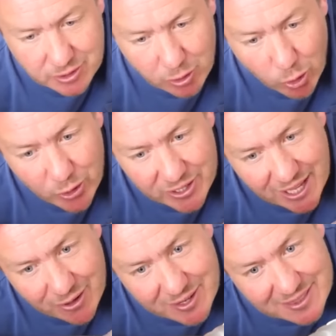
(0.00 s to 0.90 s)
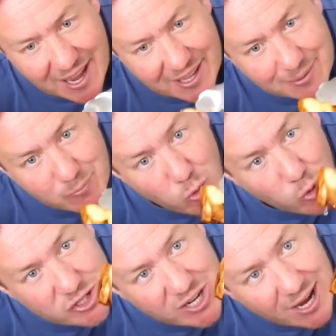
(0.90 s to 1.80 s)
The longer they're in there, the
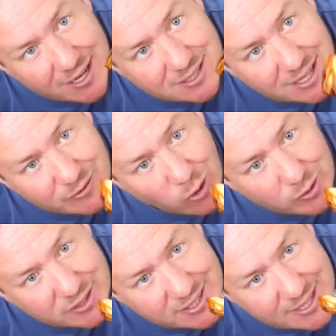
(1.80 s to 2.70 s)
more chance they've got to